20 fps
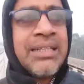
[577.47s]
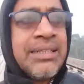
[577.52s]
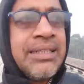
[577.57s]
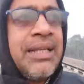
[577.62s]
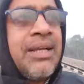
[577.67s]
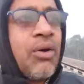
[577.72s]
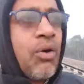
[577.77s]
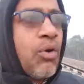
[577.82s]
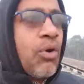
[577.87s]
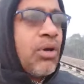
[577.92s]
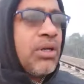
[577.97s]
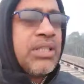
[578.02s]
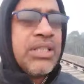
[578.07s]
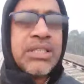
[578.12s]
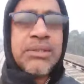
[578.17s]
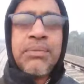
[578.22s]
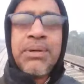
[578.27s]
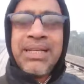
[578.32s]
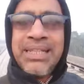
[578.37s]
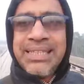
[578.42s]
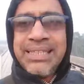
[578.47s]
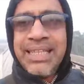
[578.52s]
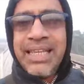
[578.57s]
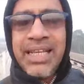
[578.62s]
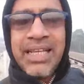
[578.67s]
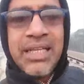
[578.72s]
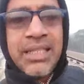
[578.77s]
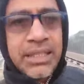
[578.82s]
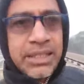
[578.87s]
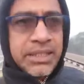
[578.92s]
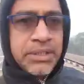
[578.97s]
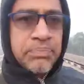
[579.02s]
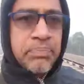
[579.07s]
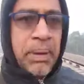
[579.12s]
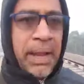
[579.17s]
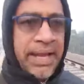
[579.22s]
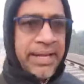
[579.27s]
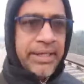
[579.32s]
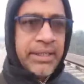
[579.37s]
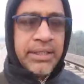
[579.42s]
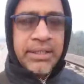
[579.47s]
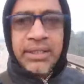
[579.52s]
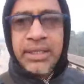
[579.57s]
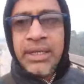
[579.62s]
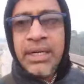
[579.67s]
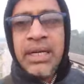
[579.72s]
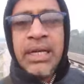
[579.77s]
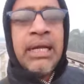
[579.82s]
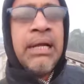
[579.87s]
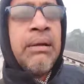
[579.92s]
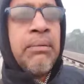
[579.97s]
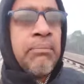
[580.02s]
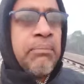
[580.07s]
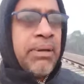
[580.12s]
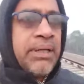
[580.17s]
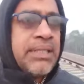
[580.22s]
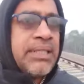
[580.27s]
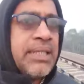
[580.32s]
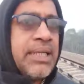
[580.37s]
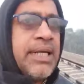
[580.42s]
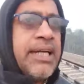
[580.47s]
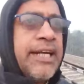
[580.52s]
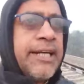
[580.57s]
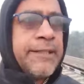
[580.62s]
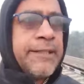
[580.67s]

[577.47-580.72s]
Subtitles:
they all this money they spend. But